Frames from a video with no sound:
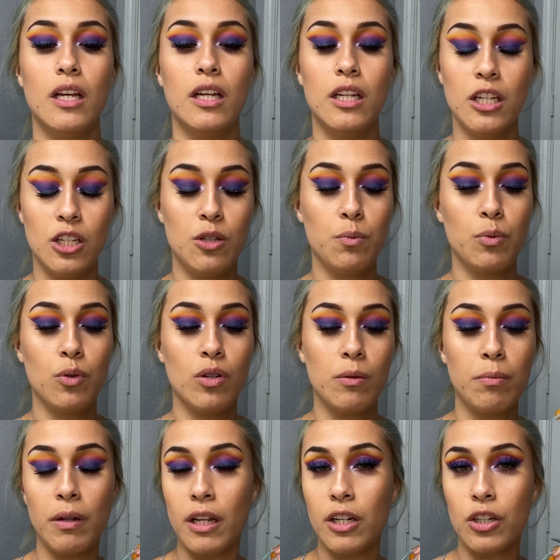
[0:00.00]
each beauty
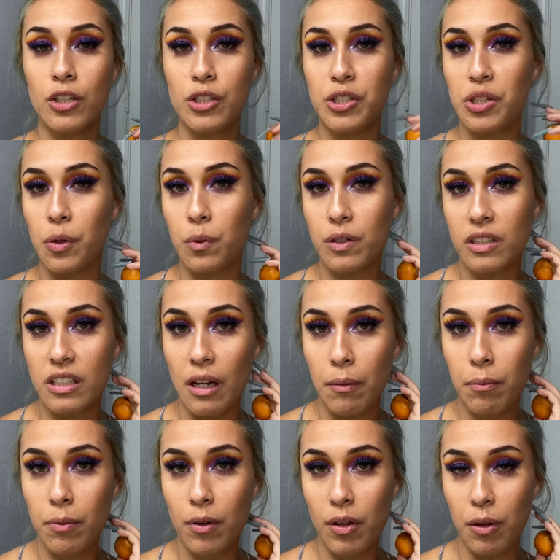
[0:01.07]
blender soaks
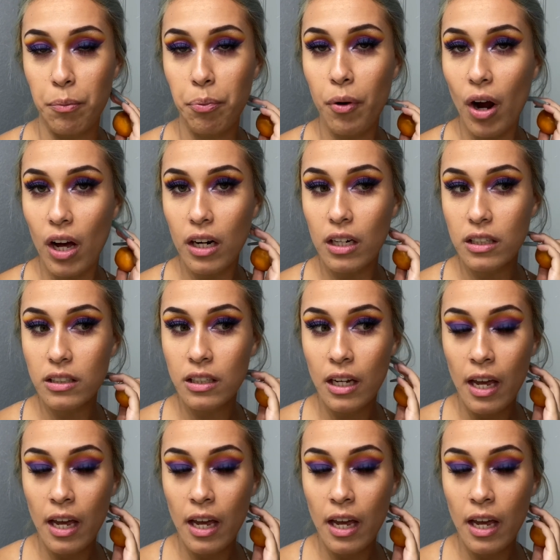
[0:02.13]
up the product.